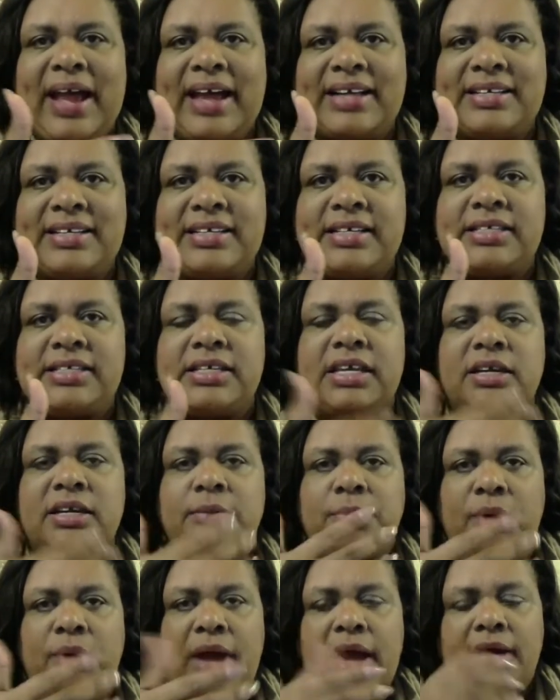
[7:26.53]
practice,
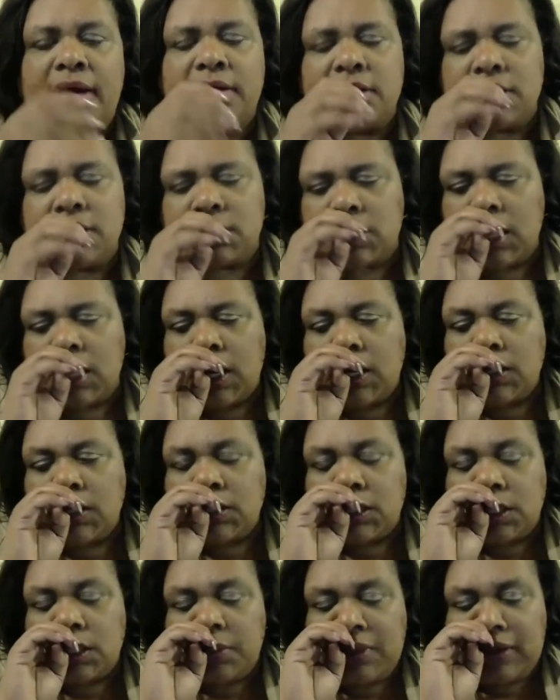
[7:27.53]
and practice.
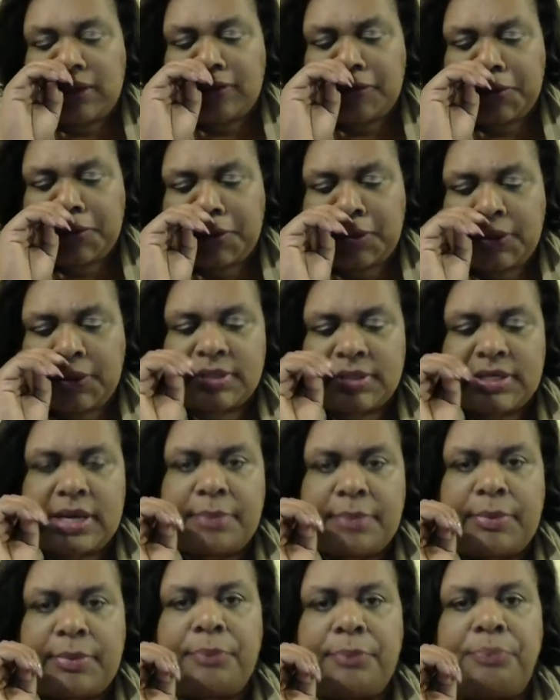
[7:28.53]
So let me give you another
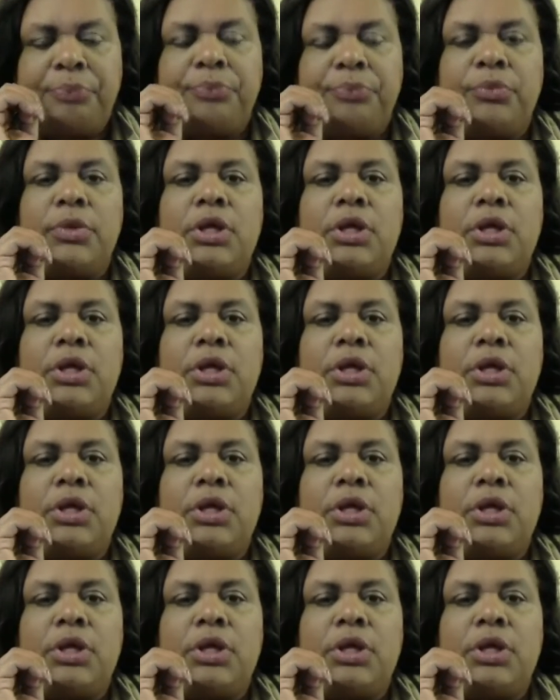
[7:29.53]
example.